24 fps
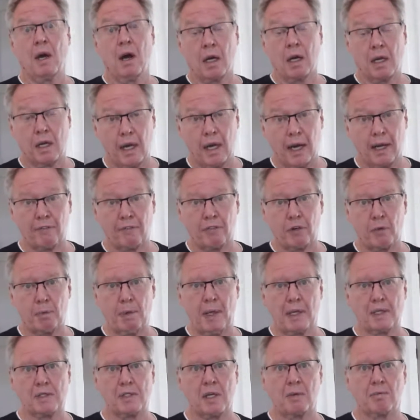God
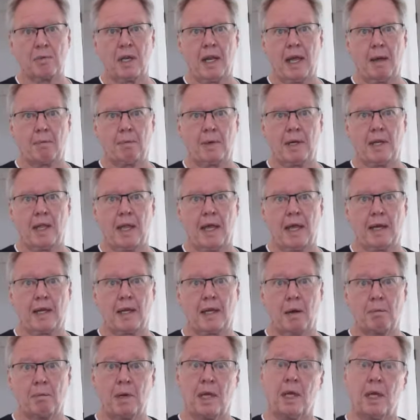forbid something happened to that
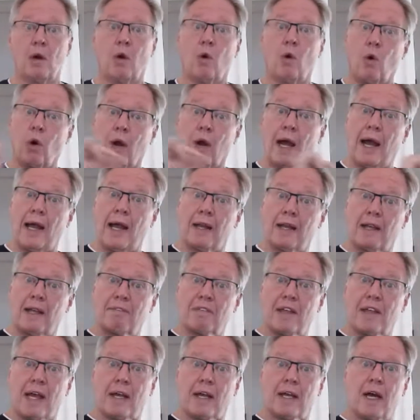company or I leave
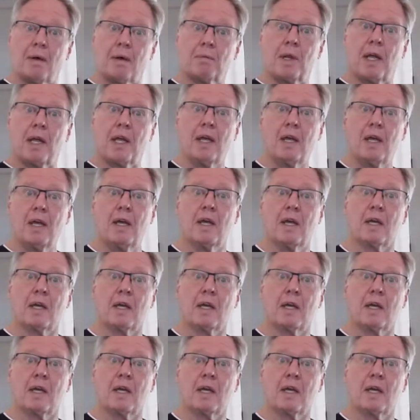that company,